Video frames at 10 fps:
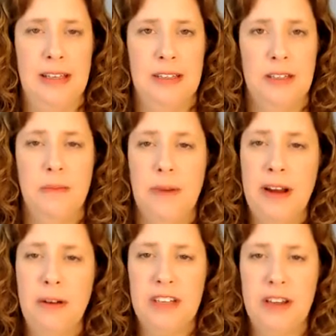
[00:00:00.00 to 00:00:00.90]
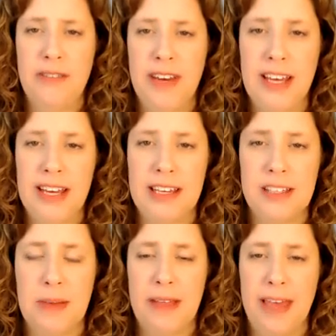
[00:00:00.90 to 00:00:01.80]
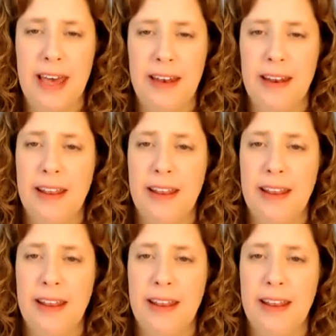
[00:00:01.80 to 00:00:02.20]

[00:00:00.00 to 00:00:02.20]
So Barry, do you have any ideas about that?